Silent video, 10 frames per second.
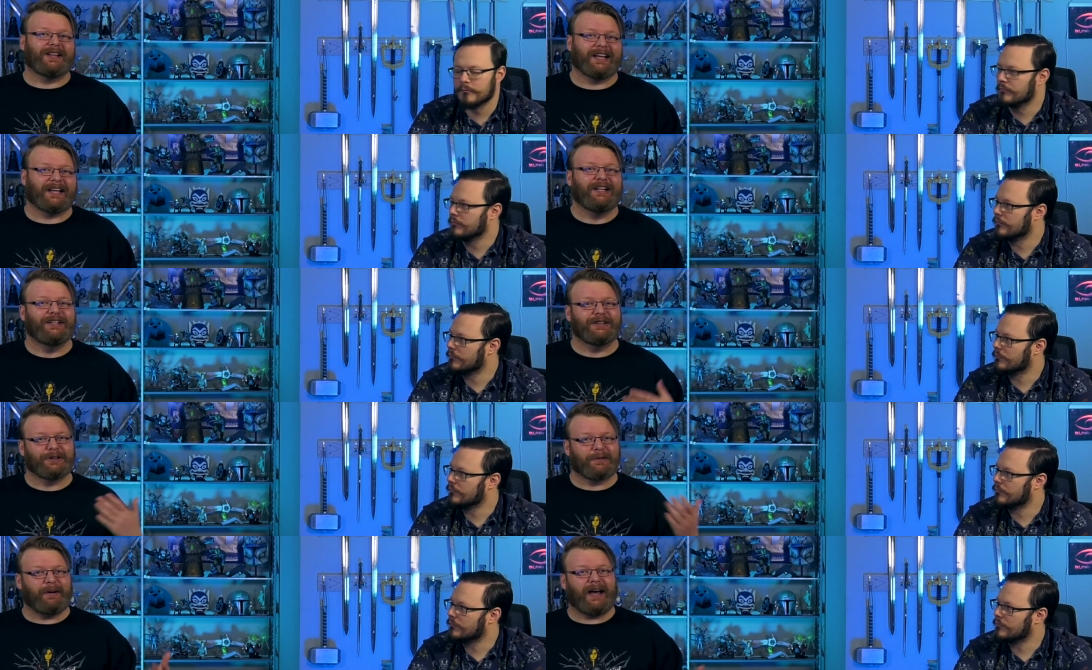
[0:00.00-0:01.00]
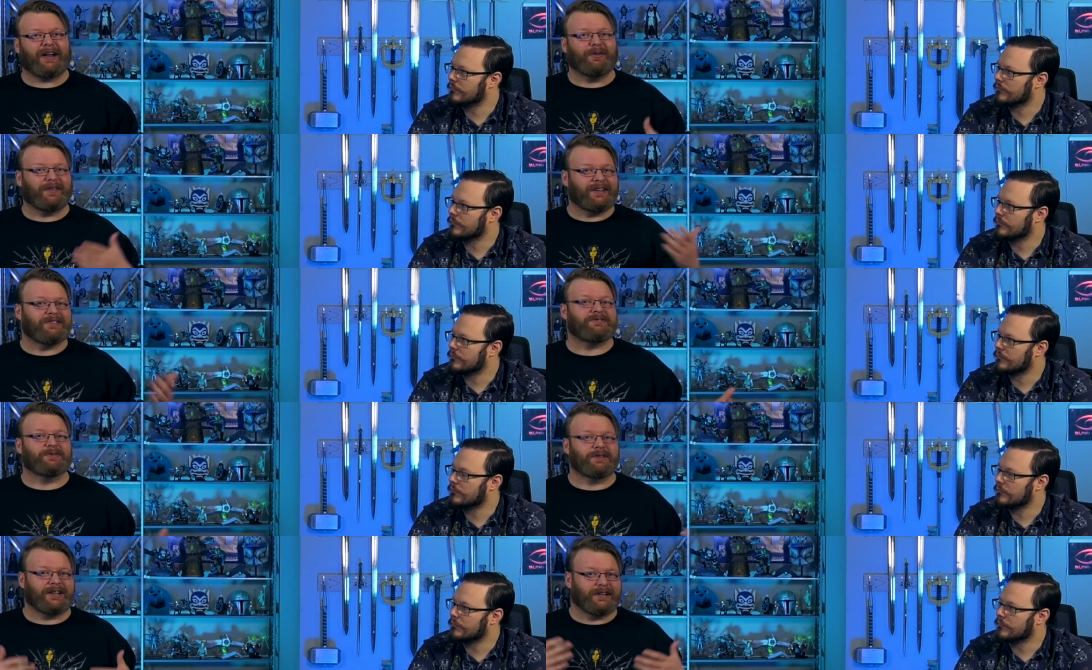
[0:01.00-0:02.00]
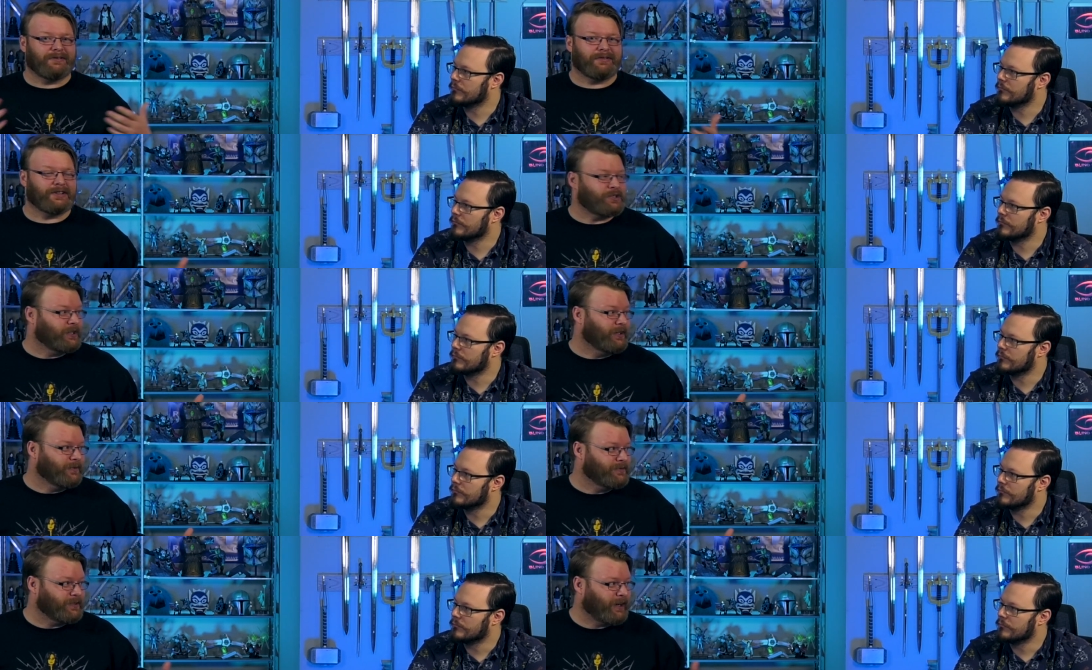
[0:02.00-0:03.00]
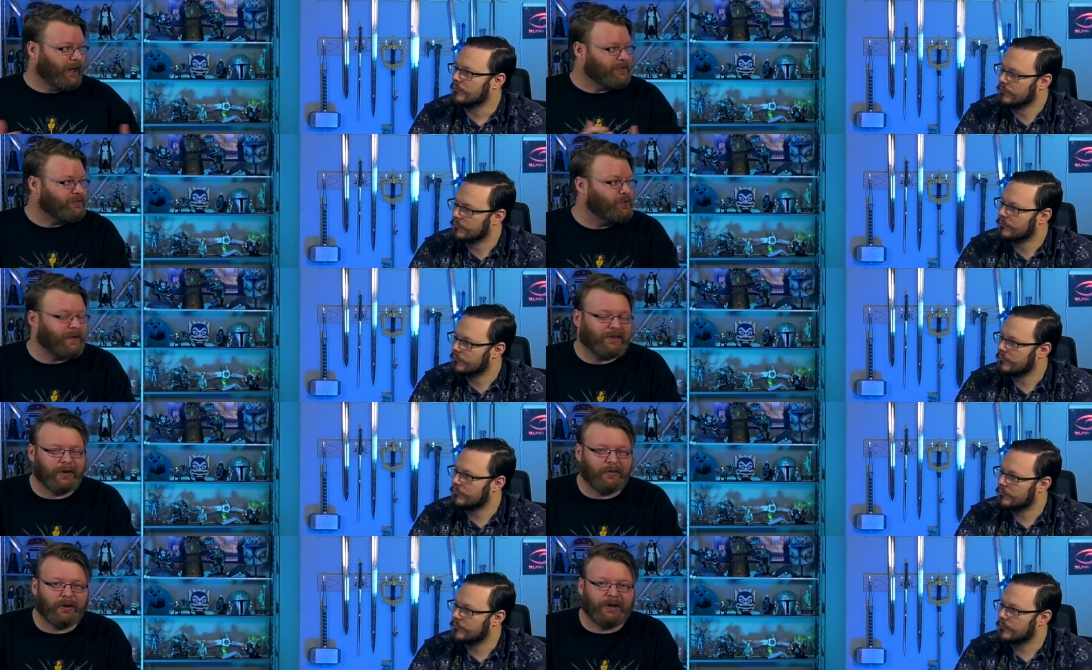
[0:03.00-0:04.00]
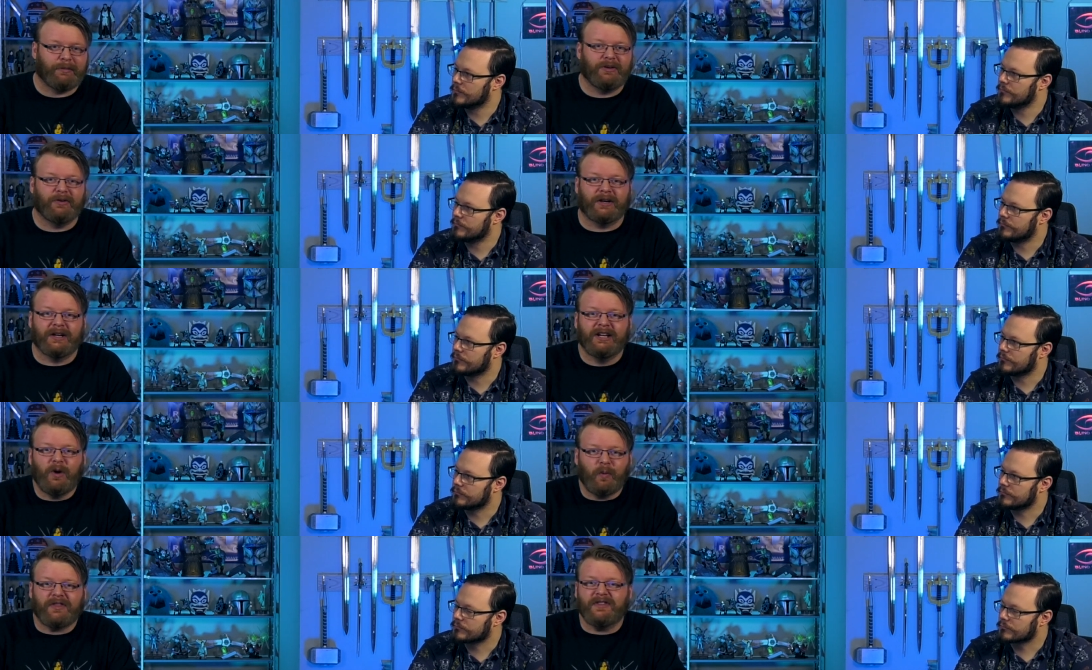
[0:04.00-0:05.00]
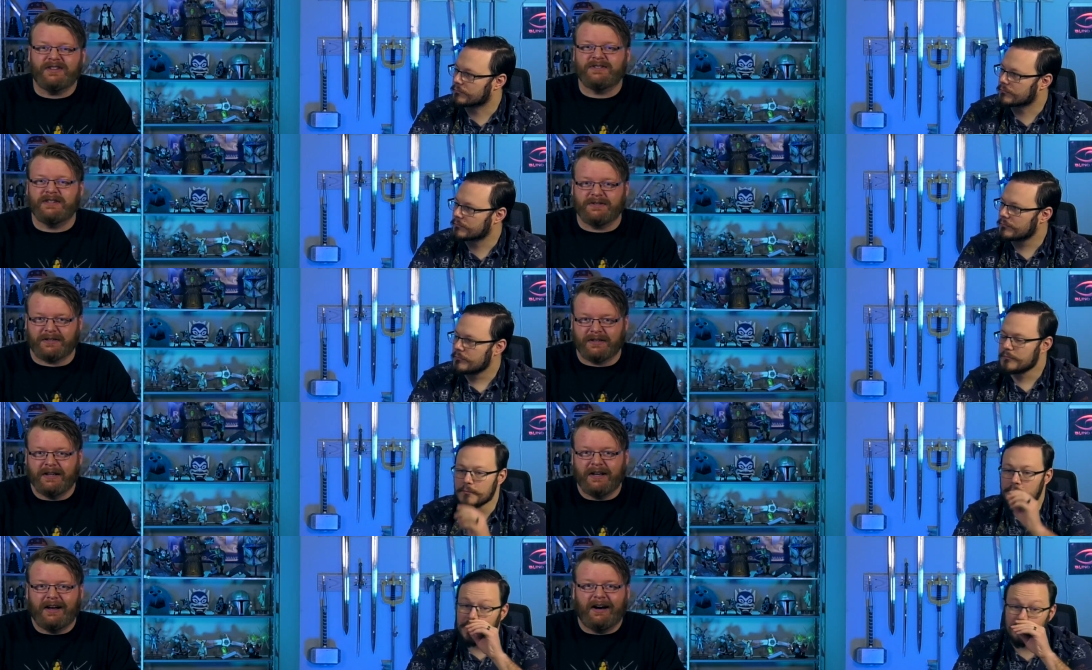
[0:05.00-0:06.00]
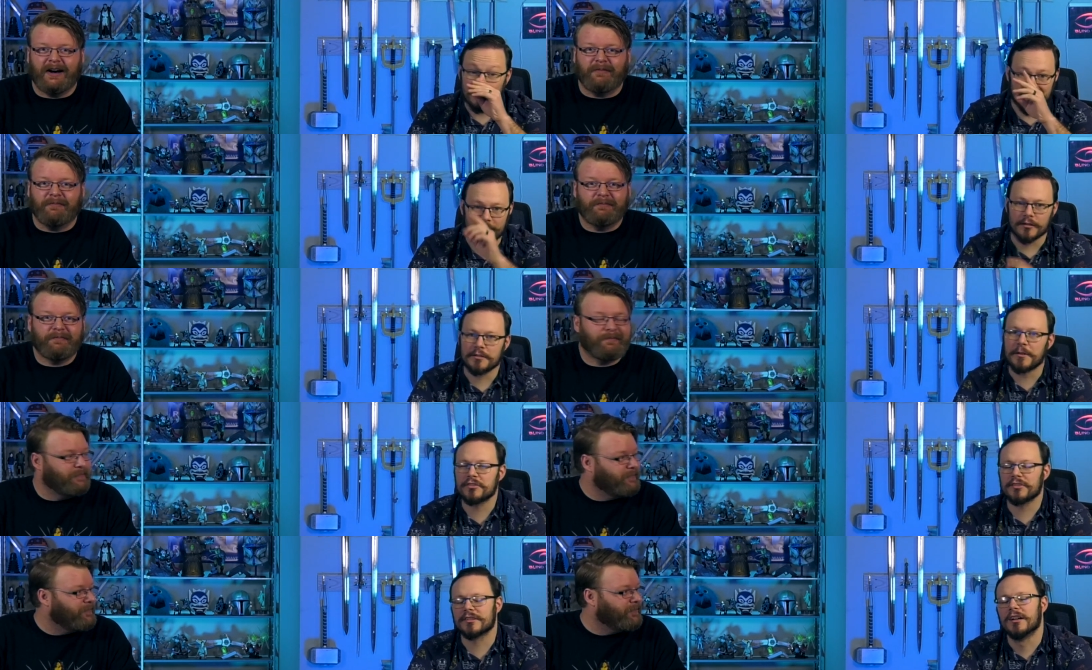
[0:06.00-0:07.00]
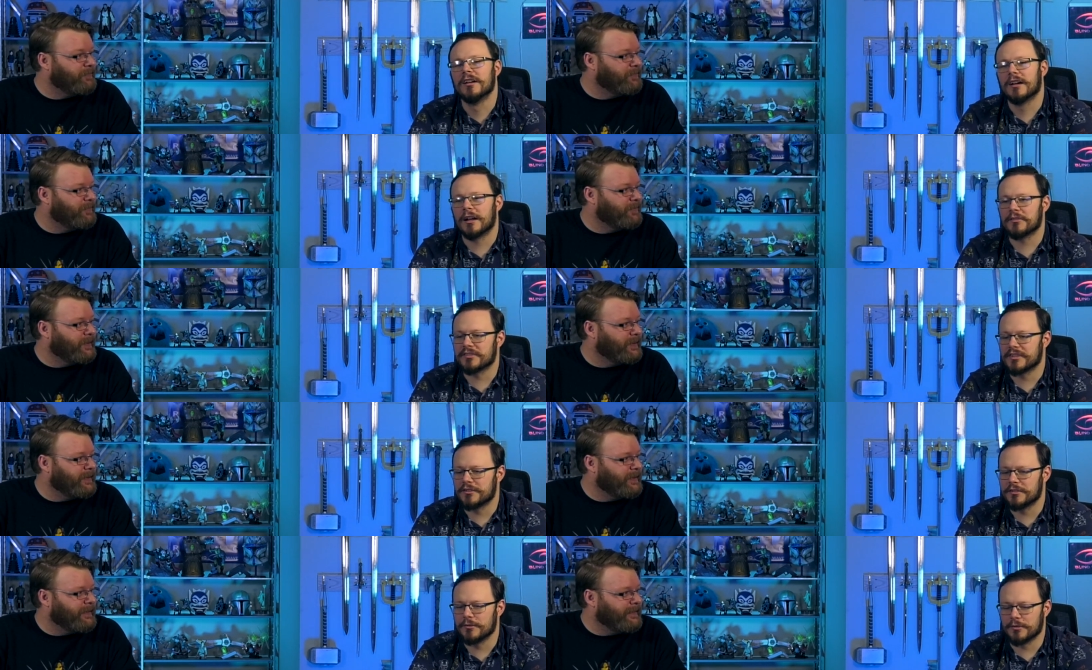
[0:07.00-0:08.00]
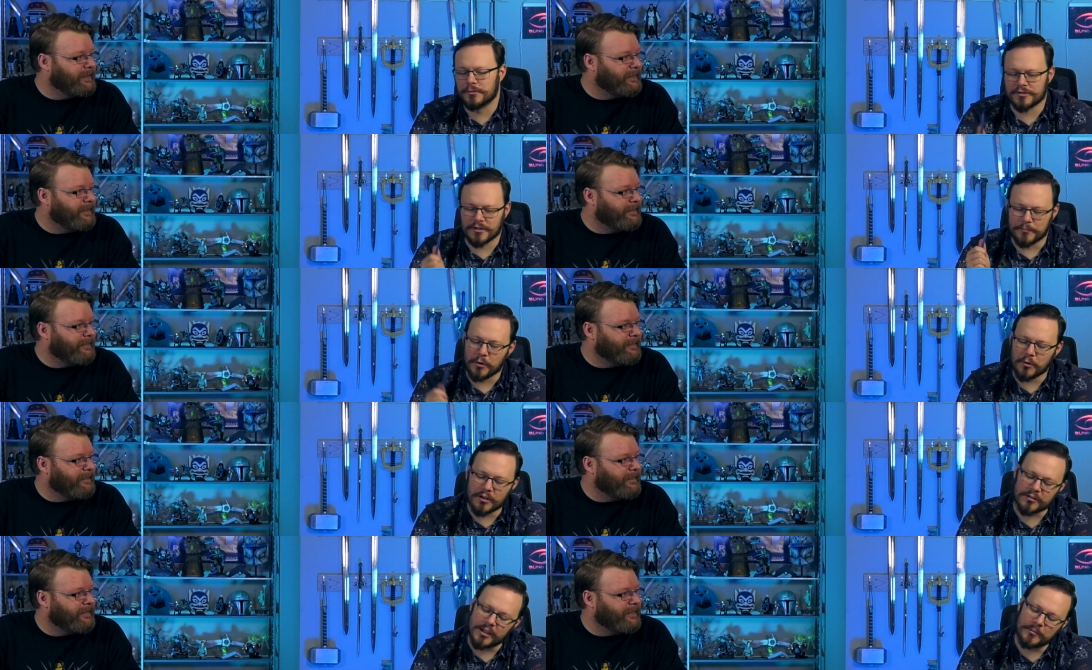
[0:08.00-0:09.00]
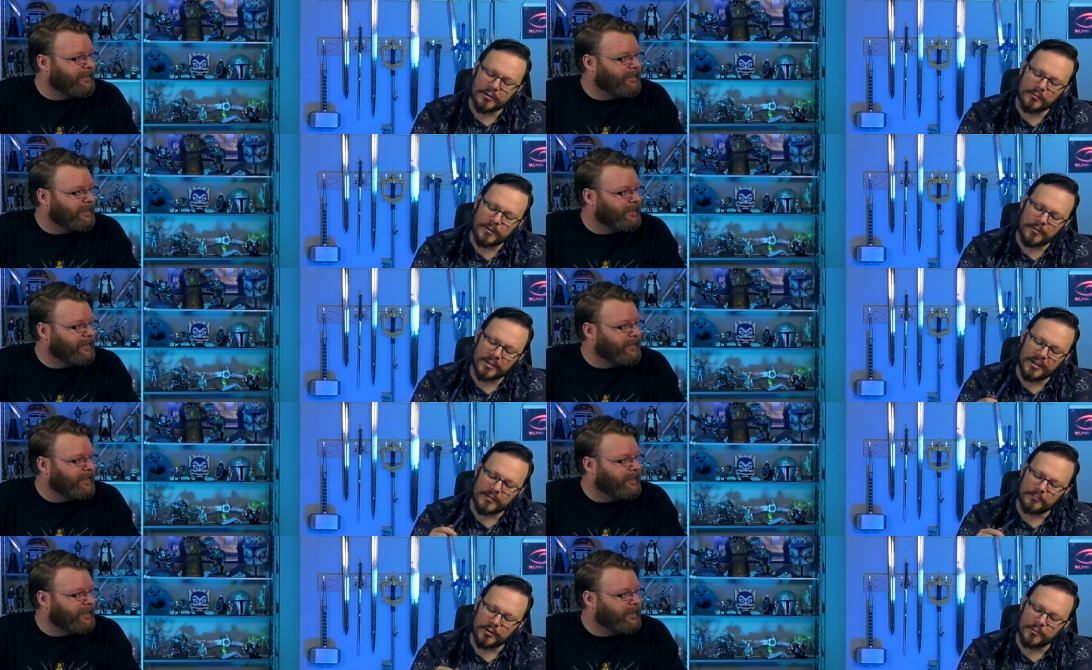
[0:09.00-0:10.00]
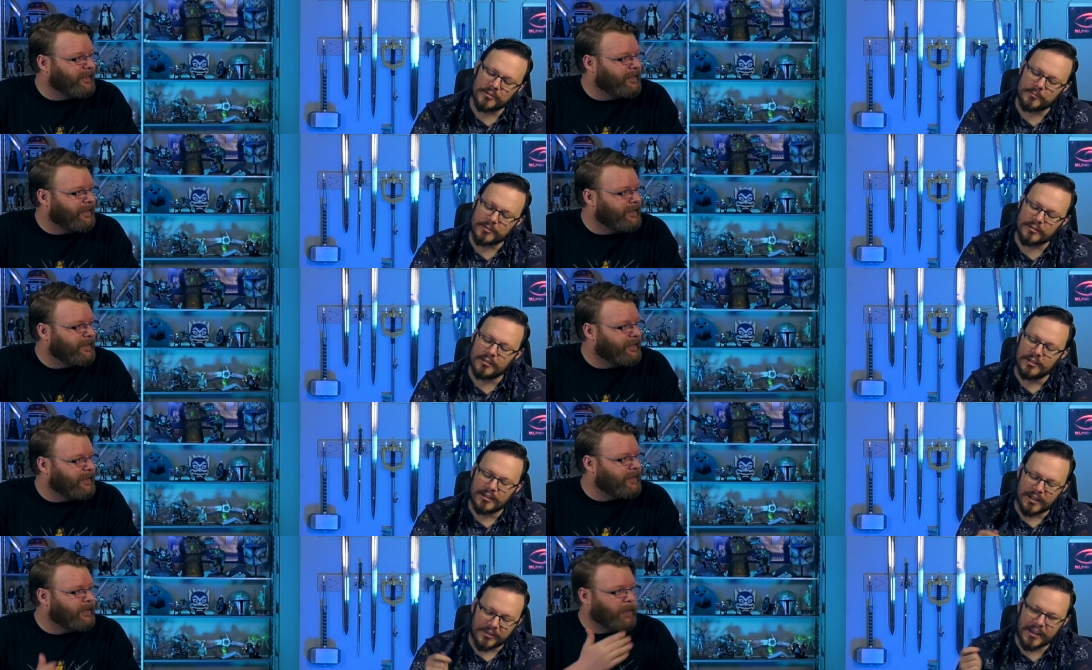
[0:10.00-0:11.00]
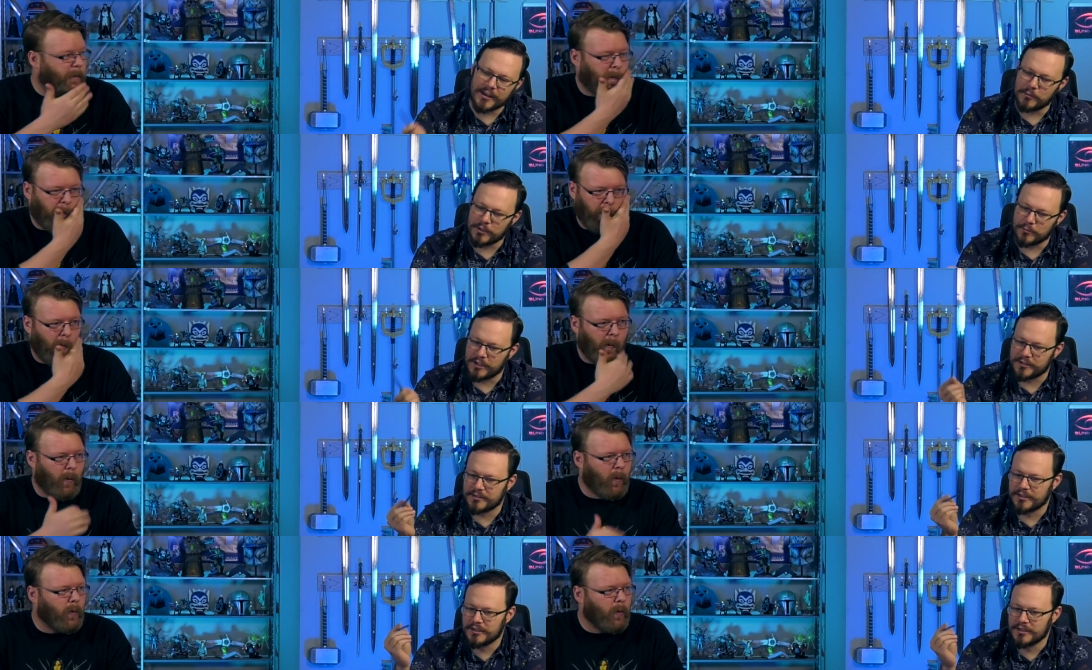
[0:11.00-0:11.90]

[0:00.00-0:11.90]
Speaker 1: like look back on the history of a show. So I assume that's what we're going to be doing with this season.
Speaker 2: Um, yeah, especially since I was going to say too, there was a poll a long time ago about me not knowing something, and I think I know what it was